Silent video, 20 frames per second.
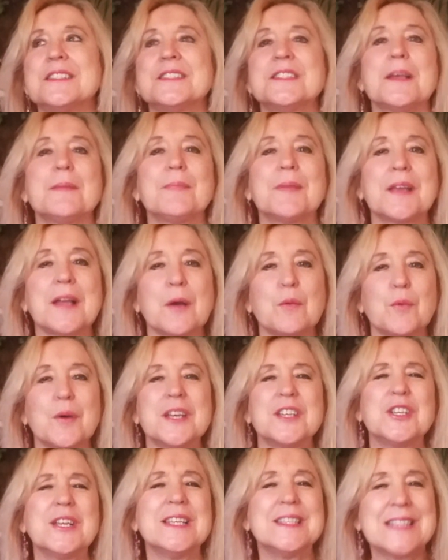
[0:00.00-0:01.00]
something I
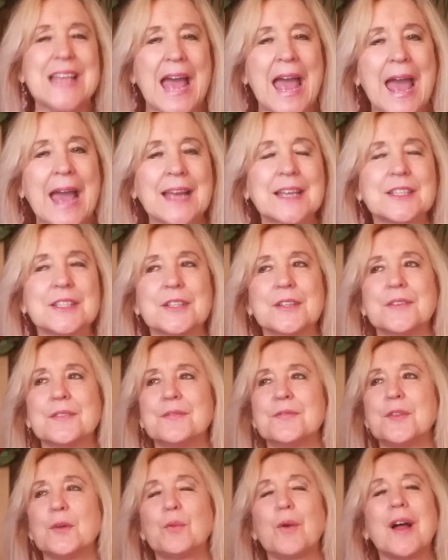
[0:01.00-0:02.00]
want to do. He's
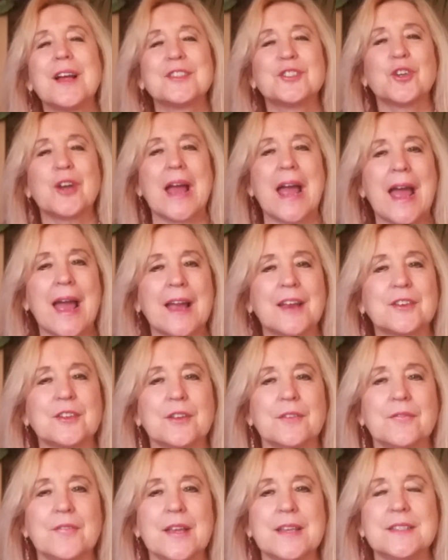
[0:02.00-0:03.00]
active. The rods are
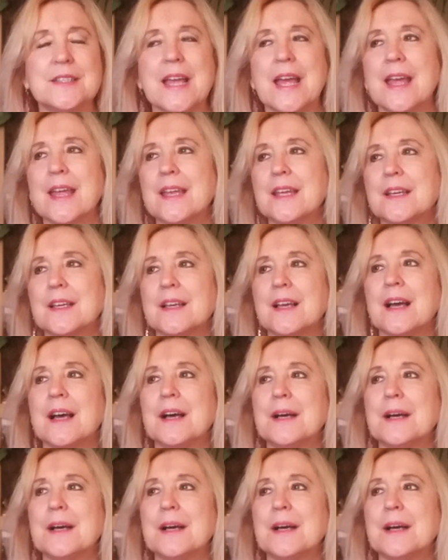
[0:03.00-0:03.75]
active. They take